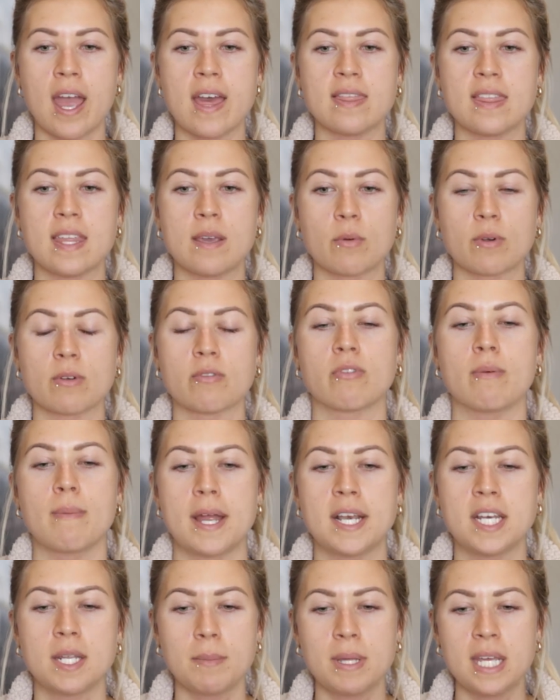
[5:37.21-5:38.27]
and they were
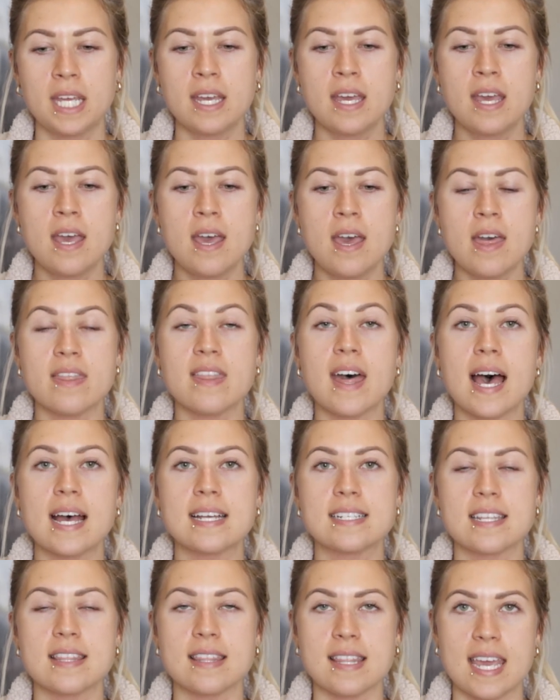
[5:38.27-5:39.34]
reminding me
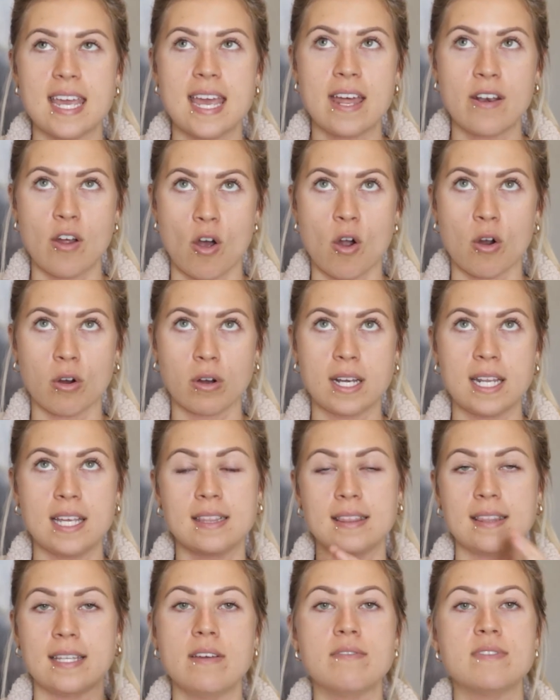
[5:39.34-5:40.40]
that they had already
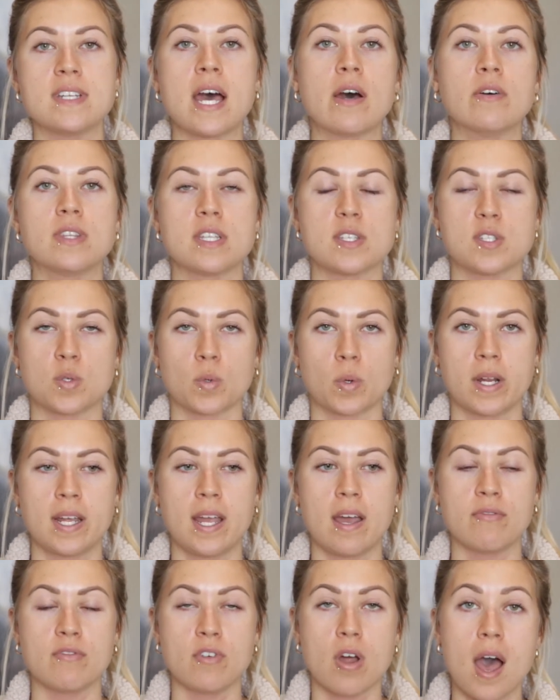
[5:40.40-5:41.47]
lived out the story
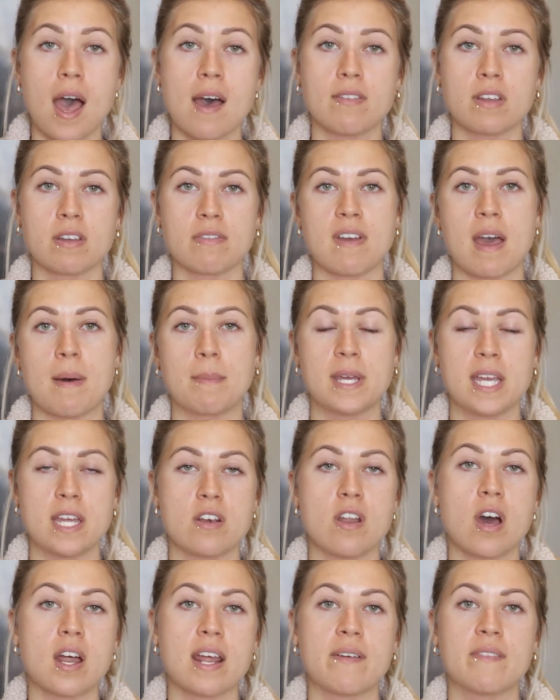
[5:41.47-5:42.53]
of not having a family and
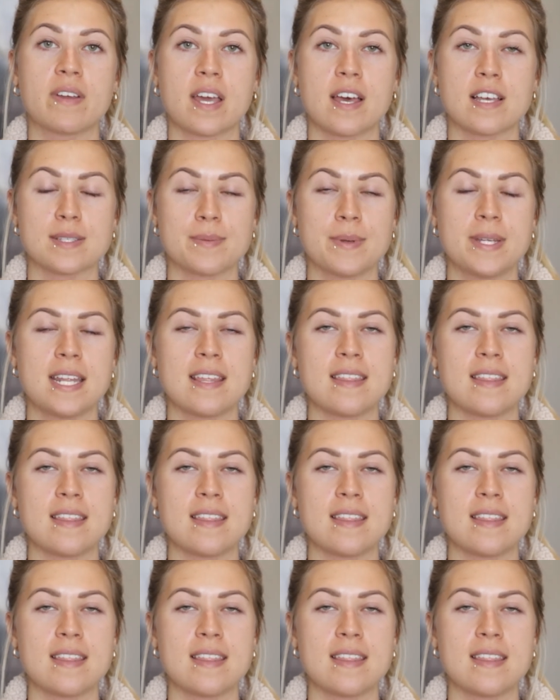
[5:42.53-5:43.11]
not having a husband,